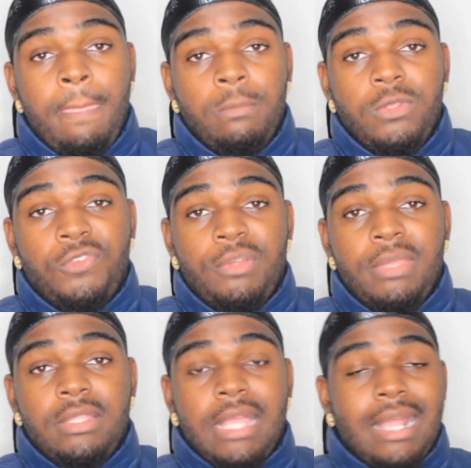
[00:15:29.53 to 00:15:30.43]
You feel me?
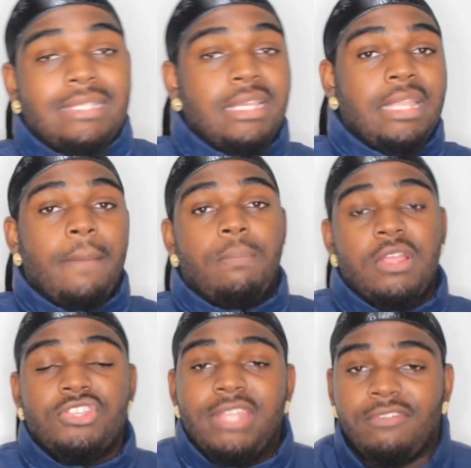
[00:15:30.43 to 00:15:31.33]
Like I said, that
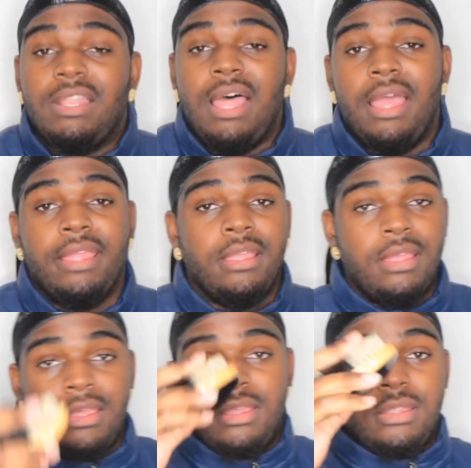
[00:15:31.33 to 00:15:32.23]
brush never lie.
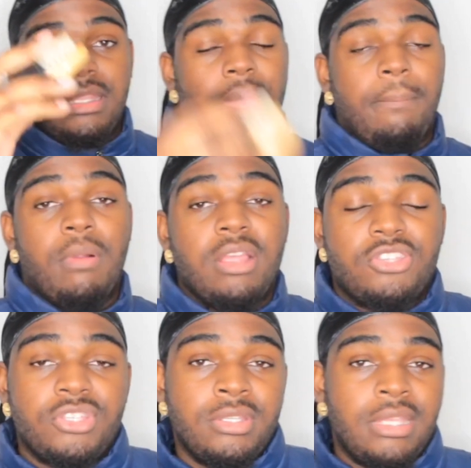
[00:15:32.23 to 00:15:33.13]
That
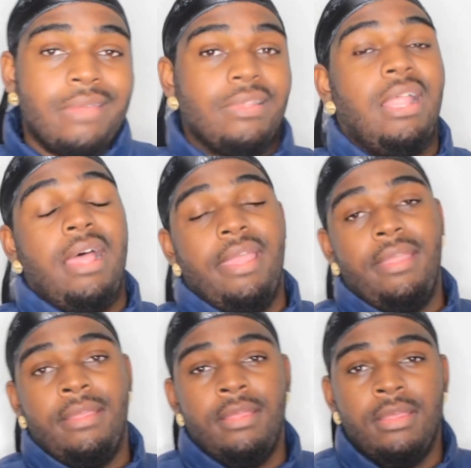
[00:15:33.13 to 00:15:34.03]
brush never lie.
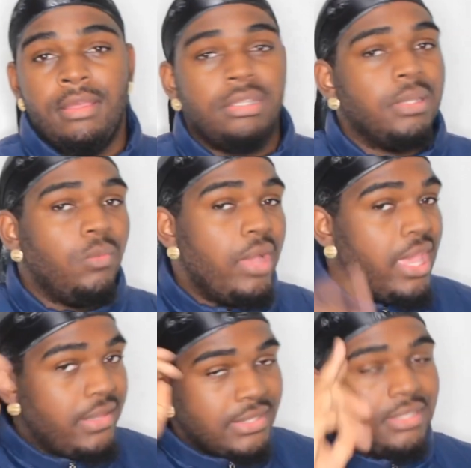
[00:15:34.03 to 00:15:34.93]
Them
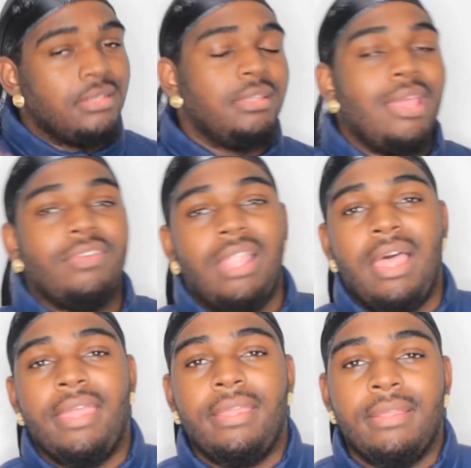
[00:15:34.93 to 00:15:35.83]
waves never
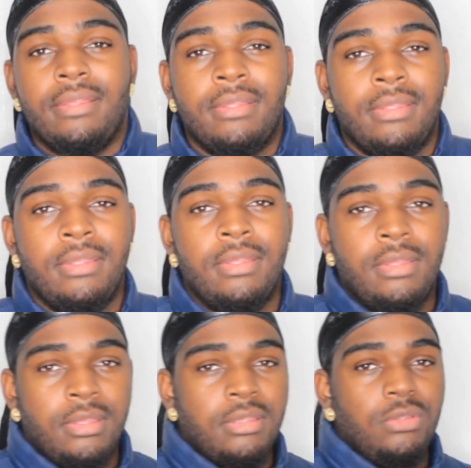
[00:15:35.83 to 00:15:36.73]
lie.
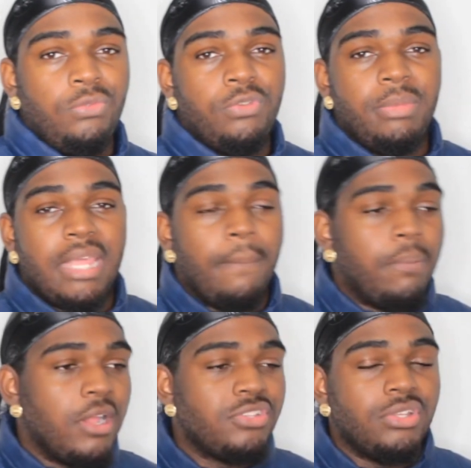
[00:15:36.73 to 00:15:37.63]
You feel me? That
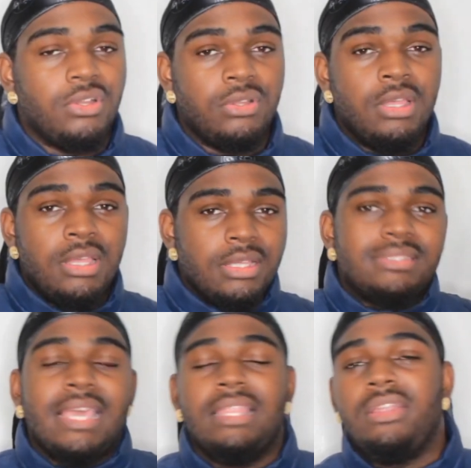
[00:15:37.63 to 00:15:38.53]
brush gonna
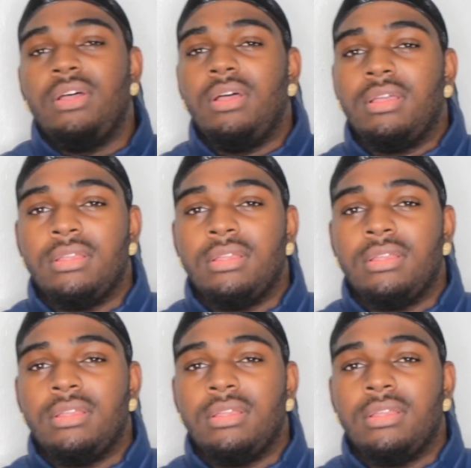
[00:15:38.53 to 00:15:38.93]
tell it all.